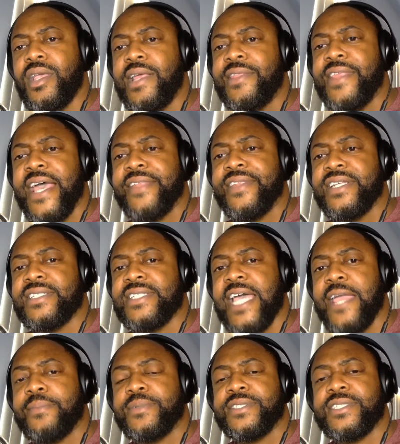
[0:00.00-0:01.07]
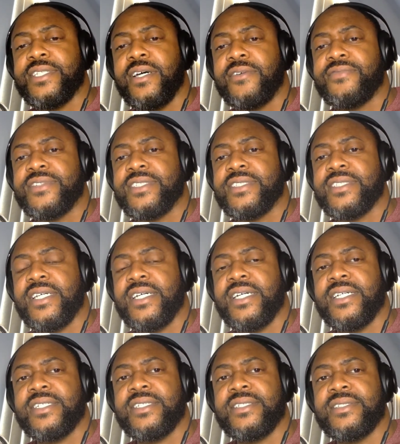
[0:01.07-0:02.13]
that this type of stuff is
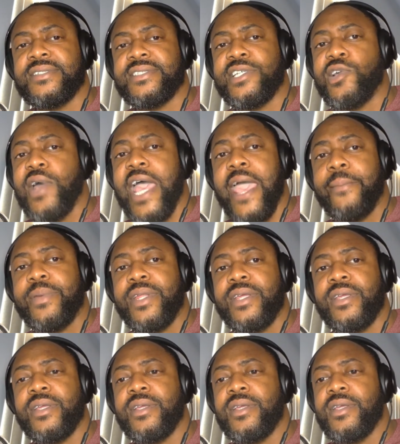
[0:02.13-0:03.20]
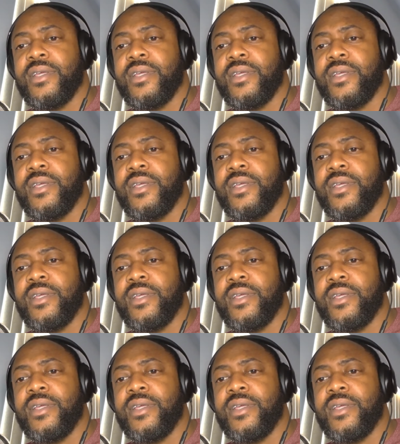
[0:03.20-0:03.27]
uh, still happening.